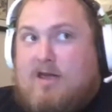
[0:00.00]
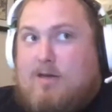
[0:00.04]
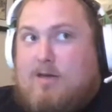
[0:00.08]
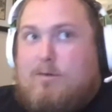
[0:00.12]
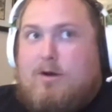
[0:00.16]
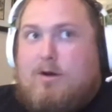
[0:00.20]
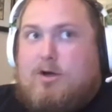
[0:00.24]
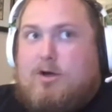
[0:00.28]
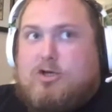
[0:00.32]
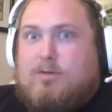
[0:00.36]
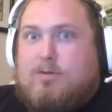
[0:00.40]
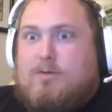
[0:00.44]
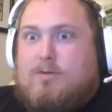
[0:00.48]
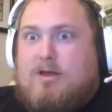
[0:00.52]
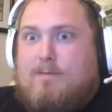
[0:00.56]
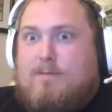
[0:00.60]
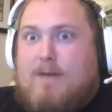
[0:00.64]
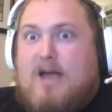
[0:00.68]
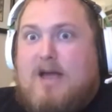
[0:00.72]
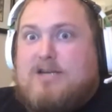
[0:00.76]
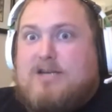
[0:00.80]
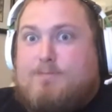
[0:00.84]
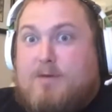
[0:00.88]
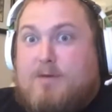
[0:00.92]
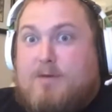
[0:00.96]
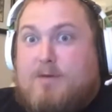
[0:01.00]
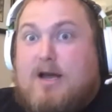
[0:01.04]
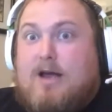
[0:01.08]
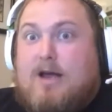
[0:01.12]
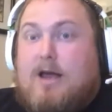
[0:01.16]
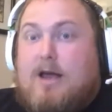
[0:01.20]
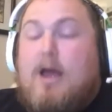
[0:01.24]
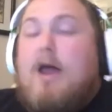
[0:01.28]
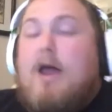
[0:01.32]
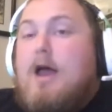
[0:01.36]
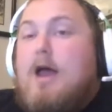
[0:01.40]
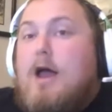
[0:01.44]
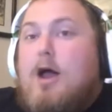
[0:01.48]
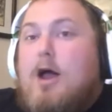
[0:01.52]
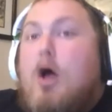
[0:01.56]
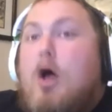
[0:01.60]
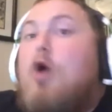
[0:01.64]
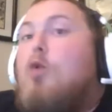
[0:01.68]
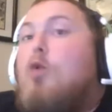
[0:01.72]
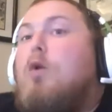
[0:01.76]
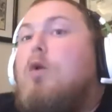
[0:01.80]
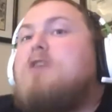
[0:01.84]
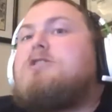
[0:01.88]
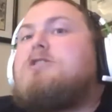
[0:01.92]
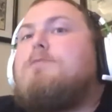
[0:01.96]
it would also be food the best related. Because-
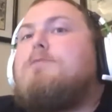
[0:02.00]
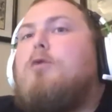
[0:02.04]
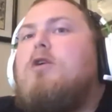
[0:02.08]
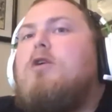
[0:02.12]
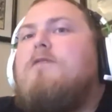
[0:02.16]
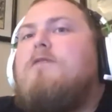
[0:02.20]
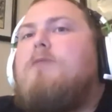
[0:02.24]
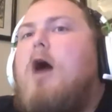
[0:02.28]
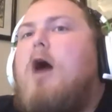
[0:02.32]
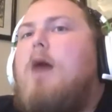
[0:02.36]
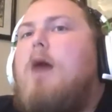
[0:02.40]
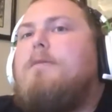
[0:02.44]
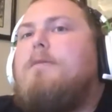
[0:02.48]
What's the point of hot